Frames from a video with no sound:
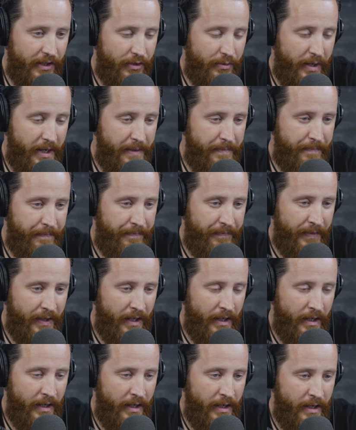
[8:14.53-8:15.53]
That's right.
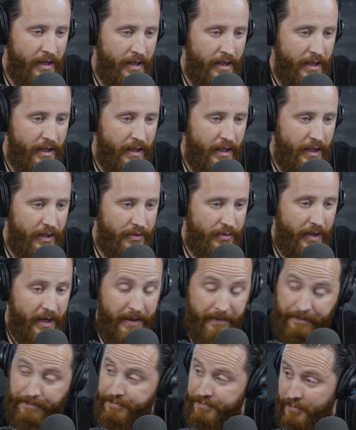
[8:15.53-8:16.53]
That's
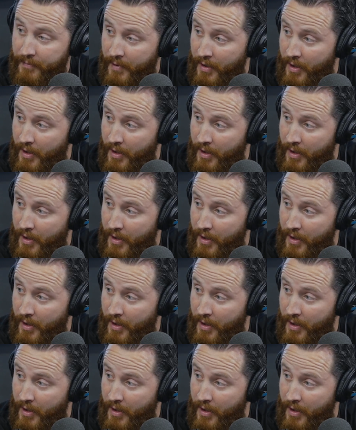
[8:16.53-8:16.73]
right.